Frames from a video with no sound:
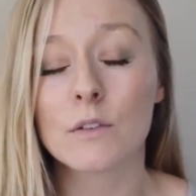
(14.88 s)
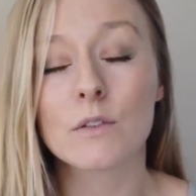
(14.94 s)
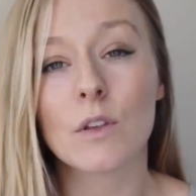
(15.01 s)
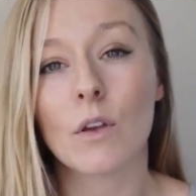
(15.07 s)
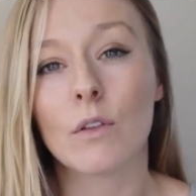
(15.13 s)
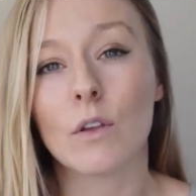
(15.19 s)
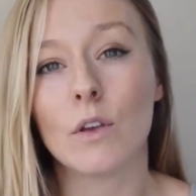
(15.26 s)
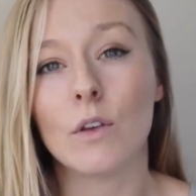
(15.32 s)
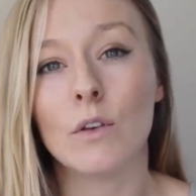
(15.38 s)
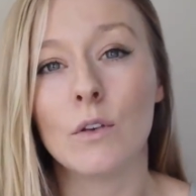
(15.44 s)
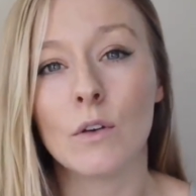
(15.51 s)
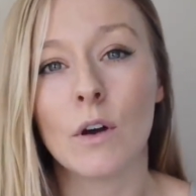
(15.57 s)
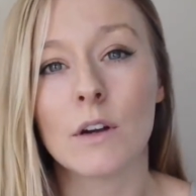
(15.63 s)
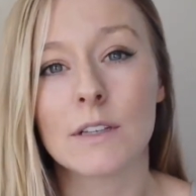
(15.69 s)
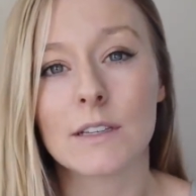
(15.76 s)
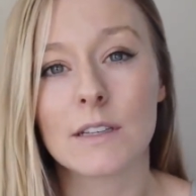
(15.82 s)
so that
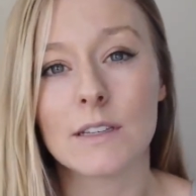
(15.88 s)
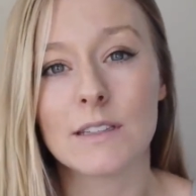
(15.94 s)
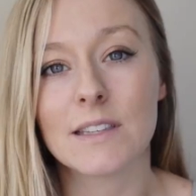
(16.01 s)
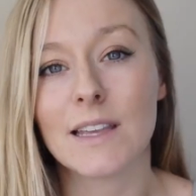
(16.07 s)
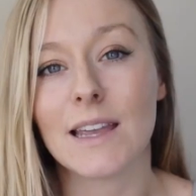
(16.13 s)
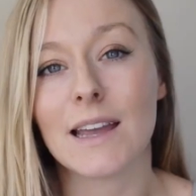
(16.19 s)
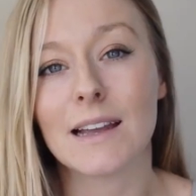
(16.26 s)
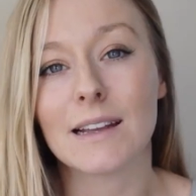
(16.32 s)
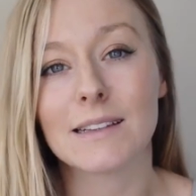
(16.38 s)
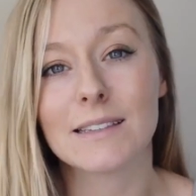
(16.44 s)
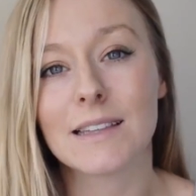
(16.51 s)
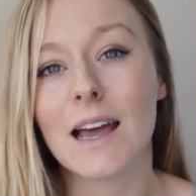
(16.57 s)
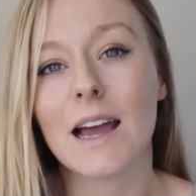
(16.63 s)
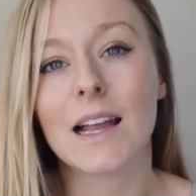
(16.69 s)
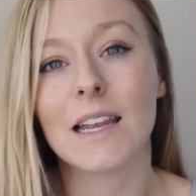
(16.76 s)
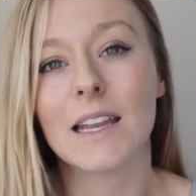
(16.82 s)
you guys can see
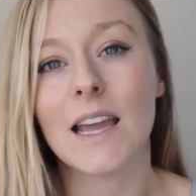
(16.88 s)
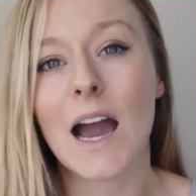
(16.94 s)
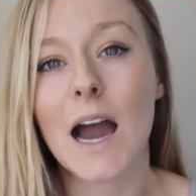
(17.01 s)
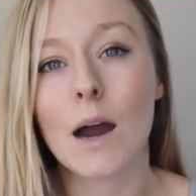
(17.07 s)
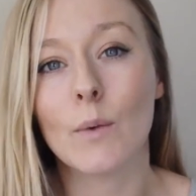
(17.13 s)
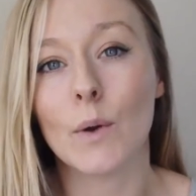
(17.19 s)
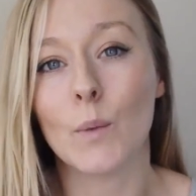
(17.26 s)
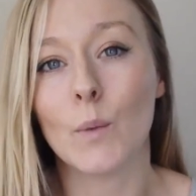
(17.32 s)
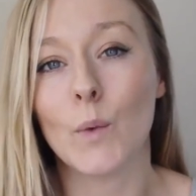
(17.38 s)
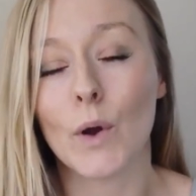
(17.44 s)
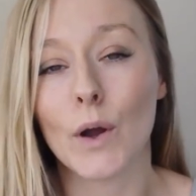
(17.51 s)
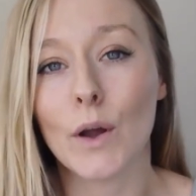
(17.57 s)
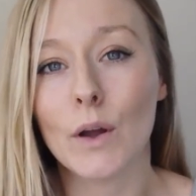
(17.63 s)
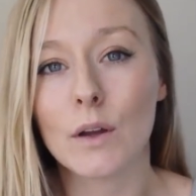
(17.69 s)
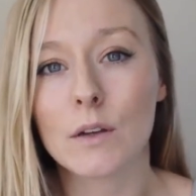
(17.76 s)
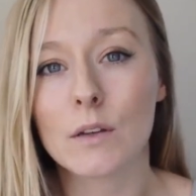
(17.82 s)
exactly how it
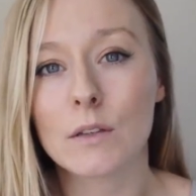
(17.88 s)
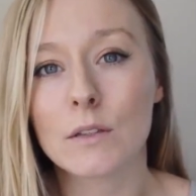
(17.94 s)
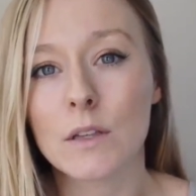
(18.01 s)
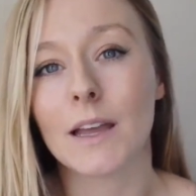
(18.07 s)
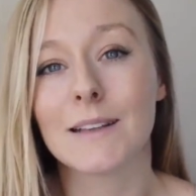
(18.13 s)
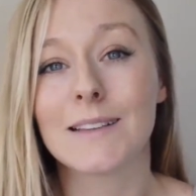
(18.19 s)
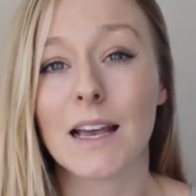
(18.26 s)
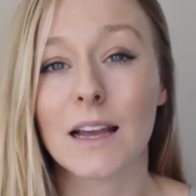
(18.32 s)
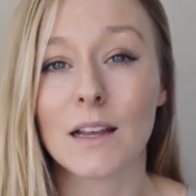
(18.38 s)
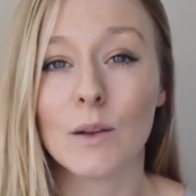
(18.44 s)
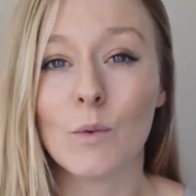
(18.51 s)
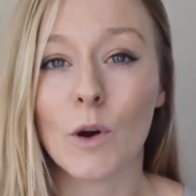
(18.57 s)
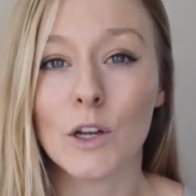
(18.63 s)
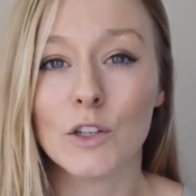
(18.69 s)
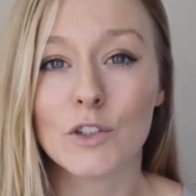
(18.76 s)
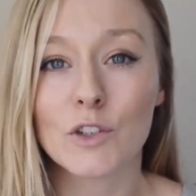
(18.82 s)
works, exactly
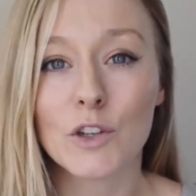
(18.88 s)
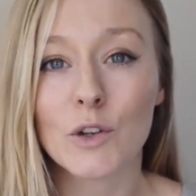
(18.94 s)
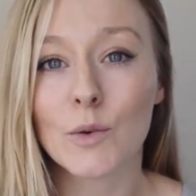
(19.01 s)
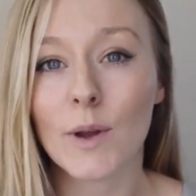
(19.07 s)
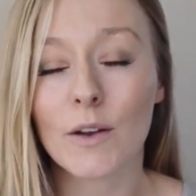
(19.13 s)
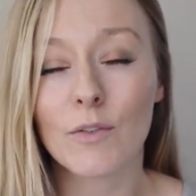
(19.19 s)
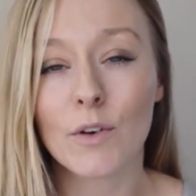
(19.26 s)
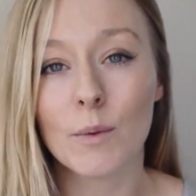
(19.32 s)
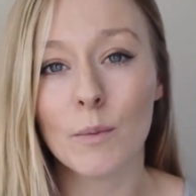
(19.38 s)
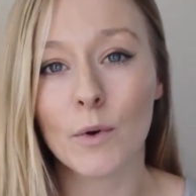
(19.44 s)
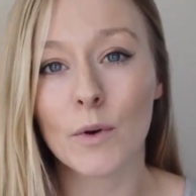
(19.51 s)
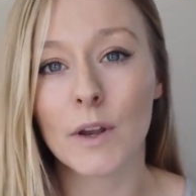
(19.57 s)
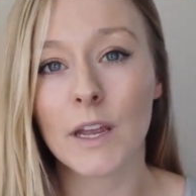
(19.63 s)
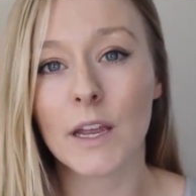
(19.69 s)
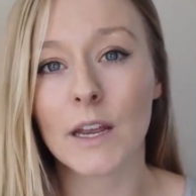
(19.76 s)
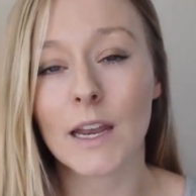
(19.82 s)
what I do every
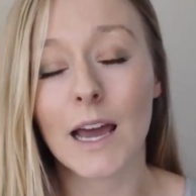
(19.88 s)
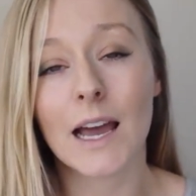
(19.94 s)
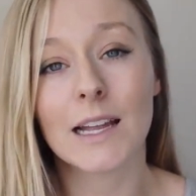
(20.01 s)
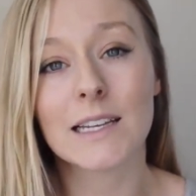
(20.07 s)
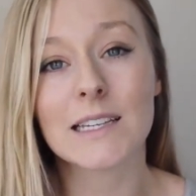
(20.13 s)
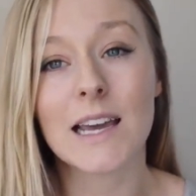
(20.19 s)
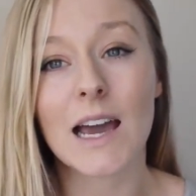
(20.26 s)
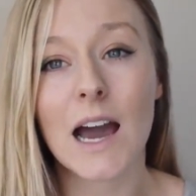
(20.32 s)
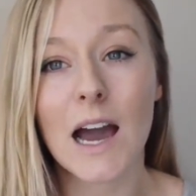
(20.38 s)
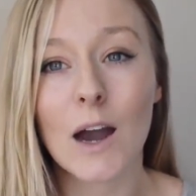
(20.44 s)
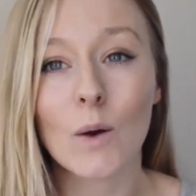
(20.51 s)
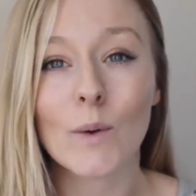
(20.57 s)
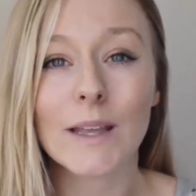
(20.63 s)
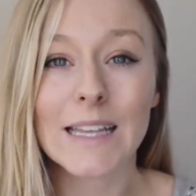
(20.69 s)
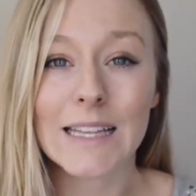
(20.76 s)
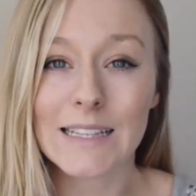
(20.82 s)
morning and
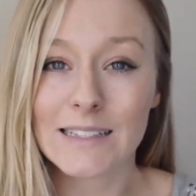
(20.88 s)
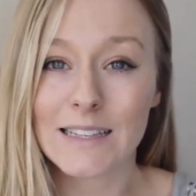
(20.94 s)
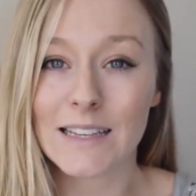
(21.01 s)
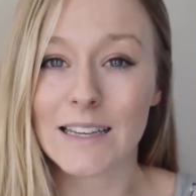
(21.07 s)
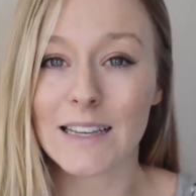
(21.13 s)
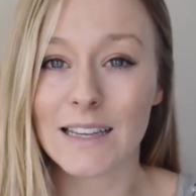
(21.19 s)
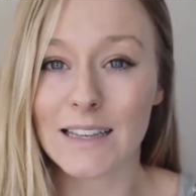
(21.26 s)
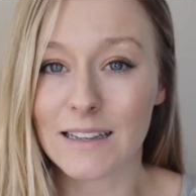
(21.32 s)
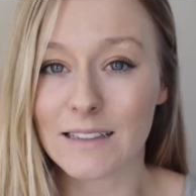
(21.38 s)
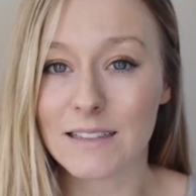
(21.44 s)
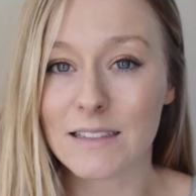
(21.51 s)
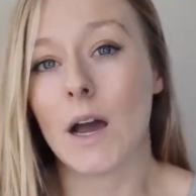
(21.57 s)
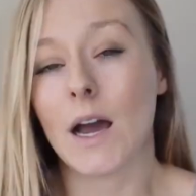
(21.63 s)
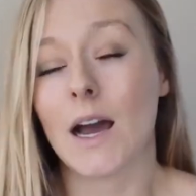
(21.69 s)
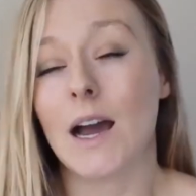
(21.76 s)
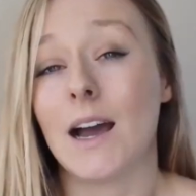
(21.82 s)
how easy it
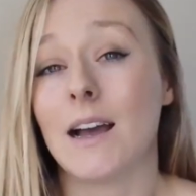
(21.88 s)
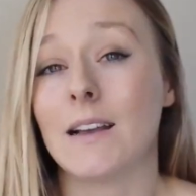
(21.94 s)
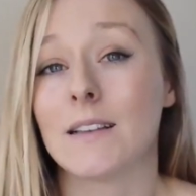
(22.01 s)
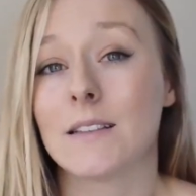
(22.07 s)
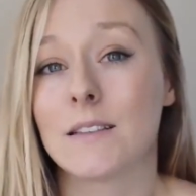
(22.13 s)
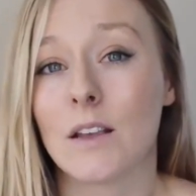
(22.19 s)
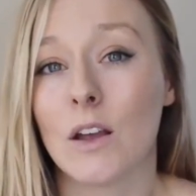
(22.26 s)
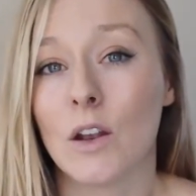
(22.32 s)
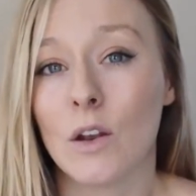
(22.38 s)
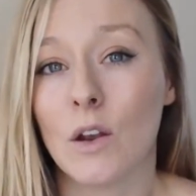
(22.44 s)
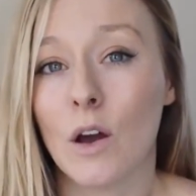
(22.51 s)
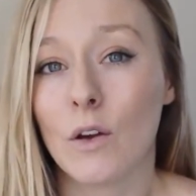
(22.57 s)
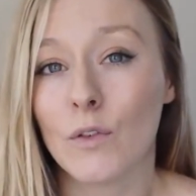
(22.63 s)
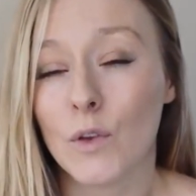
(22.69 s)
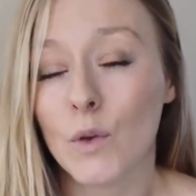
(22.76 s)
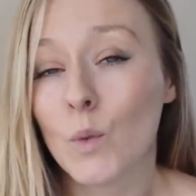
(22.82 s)
is. As a
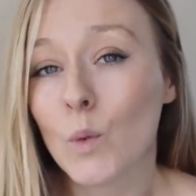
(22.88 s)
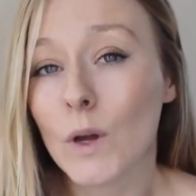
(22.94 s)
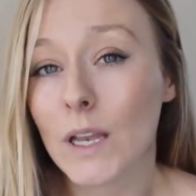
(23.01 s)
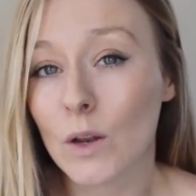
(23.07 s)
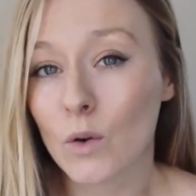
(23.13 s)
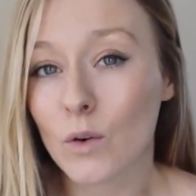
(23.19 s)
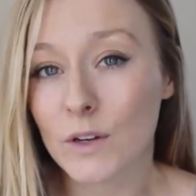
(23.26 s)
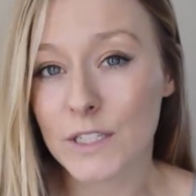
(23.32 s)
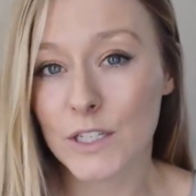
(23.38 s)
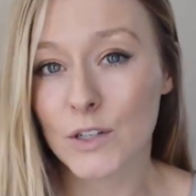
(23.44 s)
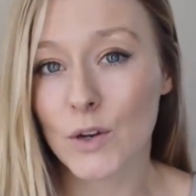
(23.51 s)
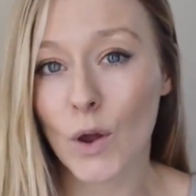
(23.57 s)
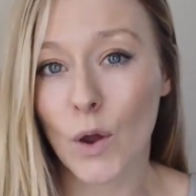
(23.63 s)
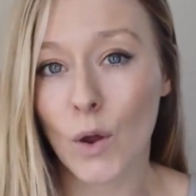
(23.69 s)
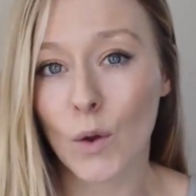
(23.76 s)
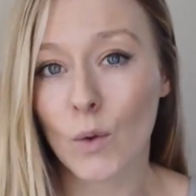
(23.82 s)
lot of you will already
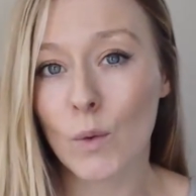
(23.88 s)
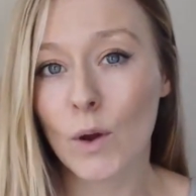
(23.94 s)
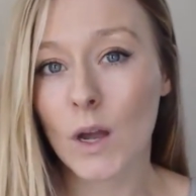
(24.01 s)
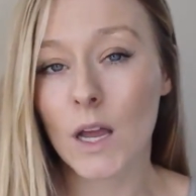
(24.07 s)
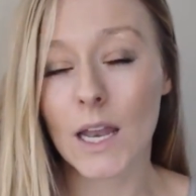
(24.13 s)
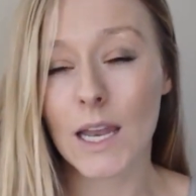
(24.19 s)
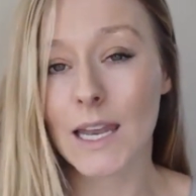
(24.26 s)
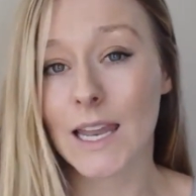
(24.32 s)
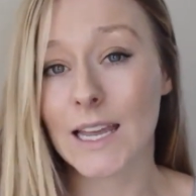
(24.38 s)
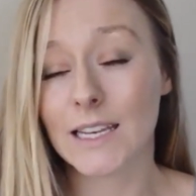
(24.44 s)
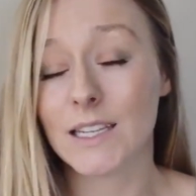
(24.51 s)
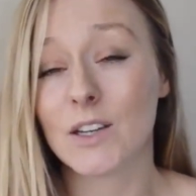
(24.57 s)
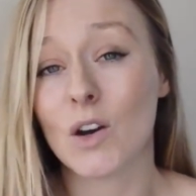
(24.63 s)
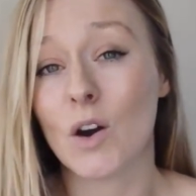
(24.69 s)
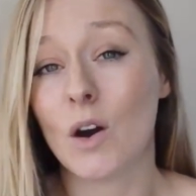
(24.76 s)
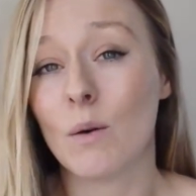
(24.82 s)
know,
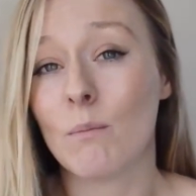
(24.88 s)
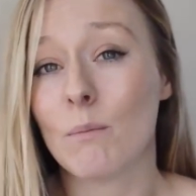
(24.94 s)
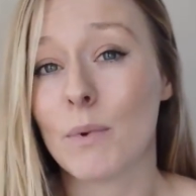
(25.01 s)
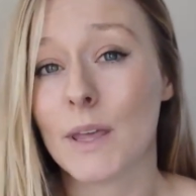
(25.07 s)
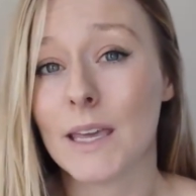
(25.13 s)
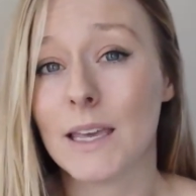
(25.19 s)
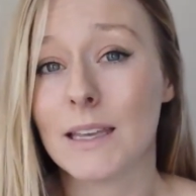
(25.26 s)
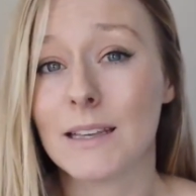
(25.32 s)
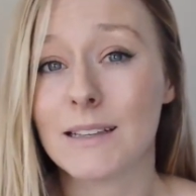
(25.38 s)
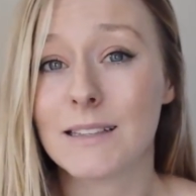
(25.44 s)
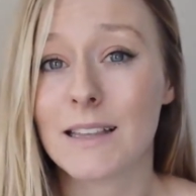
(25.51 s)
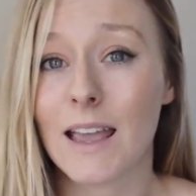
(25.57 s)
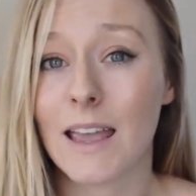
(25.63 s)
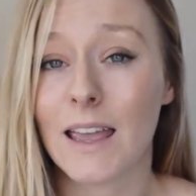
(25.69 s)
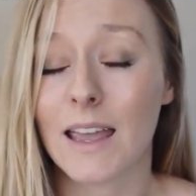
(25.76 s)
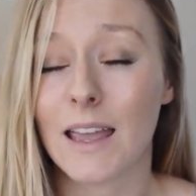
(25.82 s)
Lady Comp is
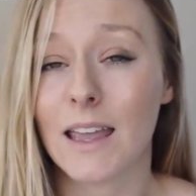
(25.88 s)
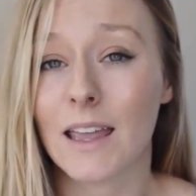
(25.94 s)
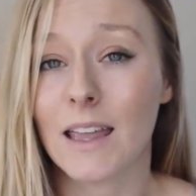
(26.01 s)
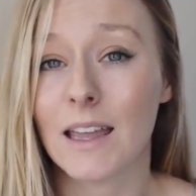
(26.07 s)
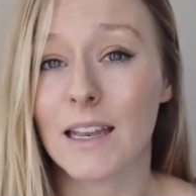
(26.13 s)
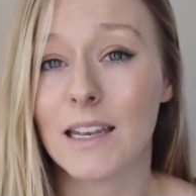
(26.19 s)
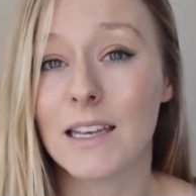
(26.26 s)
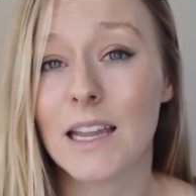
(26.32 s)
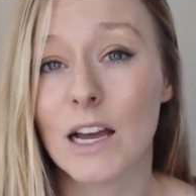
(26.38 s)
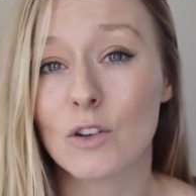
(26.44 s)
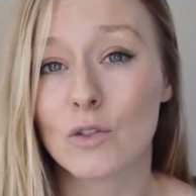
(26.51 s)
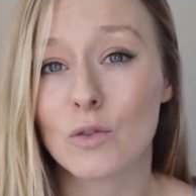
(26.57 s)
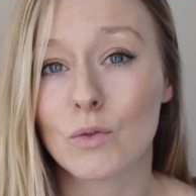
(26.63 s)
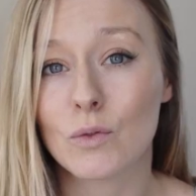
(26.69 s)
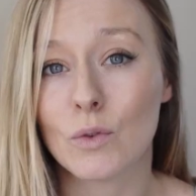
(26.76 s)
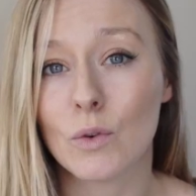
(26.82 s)
a
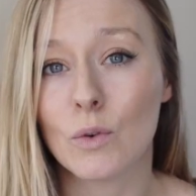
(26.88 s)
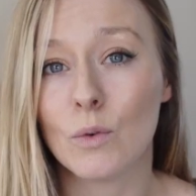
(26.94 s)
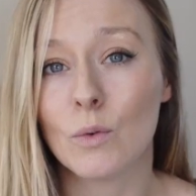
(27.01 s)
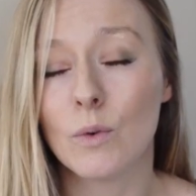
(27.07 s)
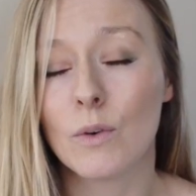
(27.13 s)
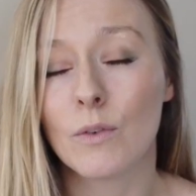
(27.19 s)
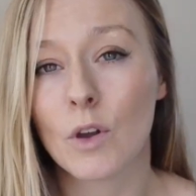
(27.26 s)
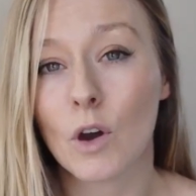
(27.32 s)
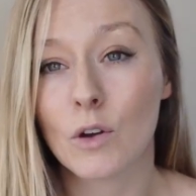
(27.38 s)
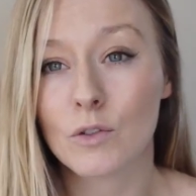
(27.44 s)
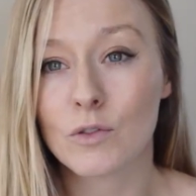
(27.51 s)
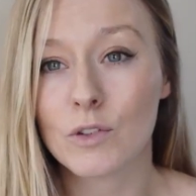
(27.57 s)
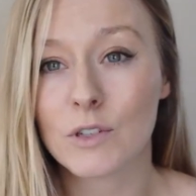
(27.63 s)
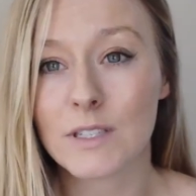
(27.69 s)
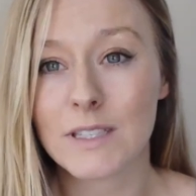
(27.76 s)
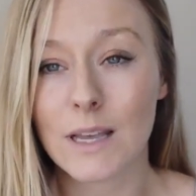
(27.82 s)
natural
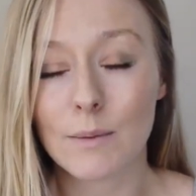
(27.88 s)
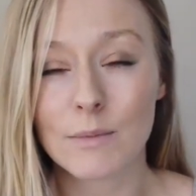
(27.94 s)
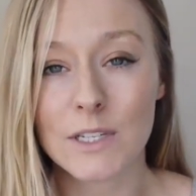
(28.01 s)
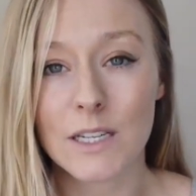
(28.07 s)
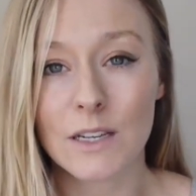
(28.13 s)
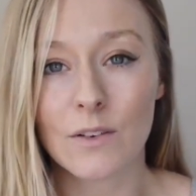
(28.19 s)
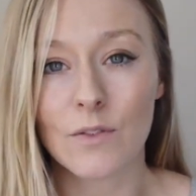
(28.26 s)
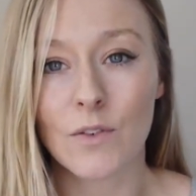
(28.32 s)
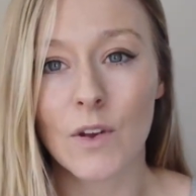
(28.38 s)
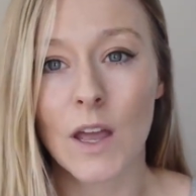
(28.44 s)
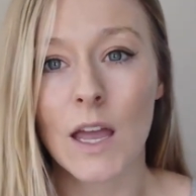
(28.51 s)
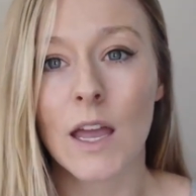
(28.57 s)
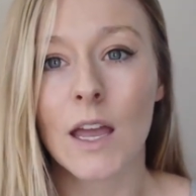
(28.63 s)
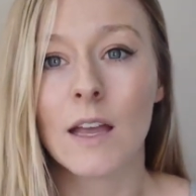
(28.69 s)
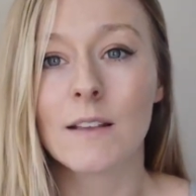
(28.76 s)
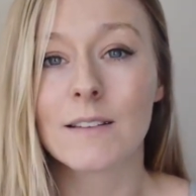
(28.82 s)
contraceptive
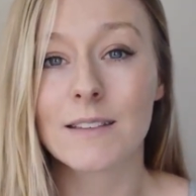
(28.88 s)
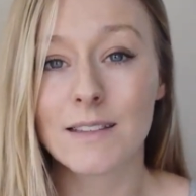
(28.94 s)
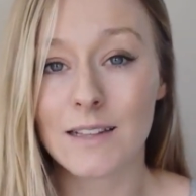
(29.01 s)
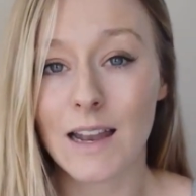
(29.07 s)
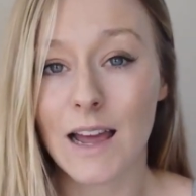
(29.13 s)
/